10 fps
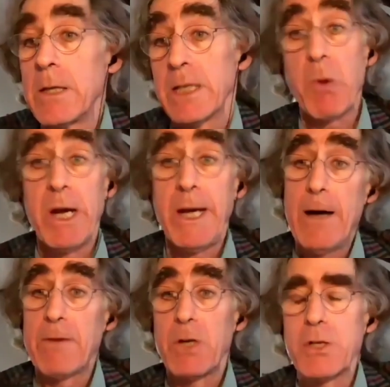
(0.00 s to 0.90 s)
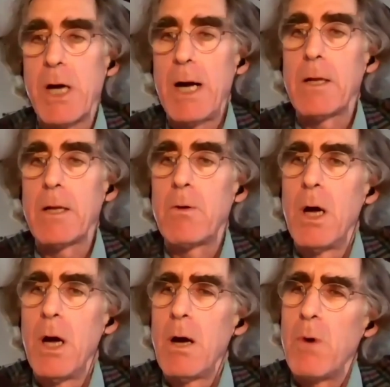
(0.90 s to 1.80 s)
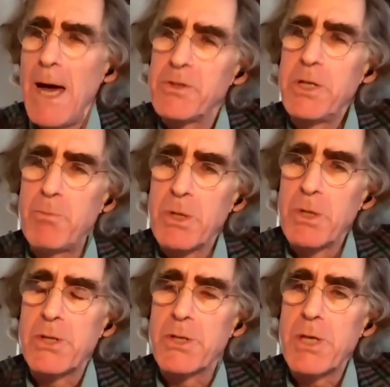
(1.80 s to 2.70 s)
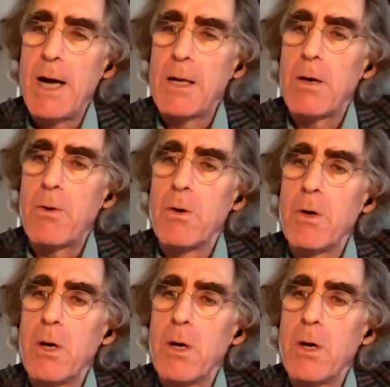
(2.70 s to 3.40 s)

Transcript: let's break out of our silo, well, how deep is the silo?